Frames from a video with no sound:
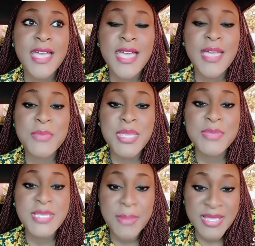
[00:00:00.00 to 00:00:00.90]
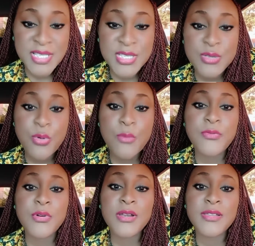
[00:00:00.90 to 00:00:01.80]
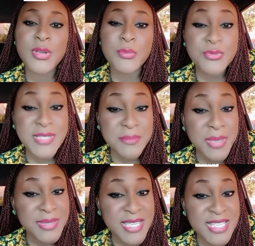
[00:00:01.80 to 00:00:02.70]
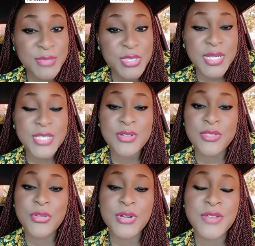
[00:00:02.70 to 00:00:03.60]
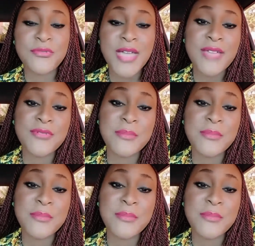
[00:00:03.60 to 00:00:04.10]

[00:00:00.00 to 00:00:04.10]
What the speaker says: I mean, Mr. Patterson's hopeful, you know, Bruce said maybe it has to be 2035.